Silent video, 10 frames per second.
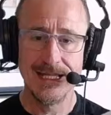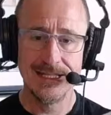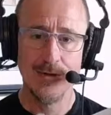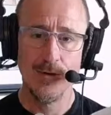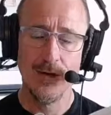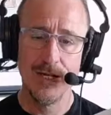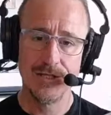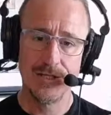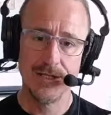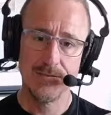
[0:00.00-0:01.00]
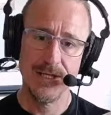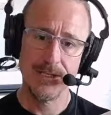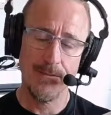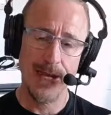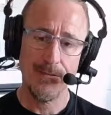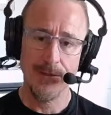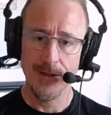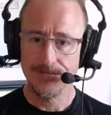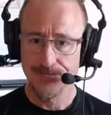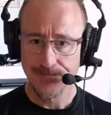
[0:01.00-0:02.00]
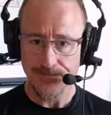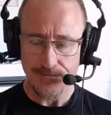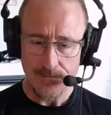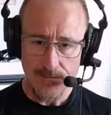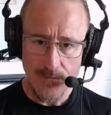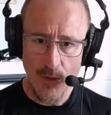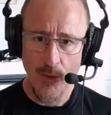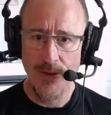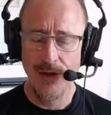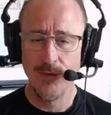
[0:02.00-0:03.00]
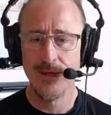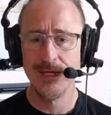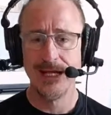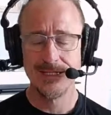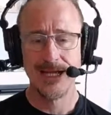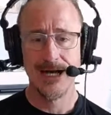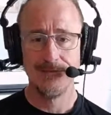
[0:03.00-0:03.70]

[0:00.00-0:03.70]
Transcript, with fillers: so much, this piece of paper, where we don't realize that,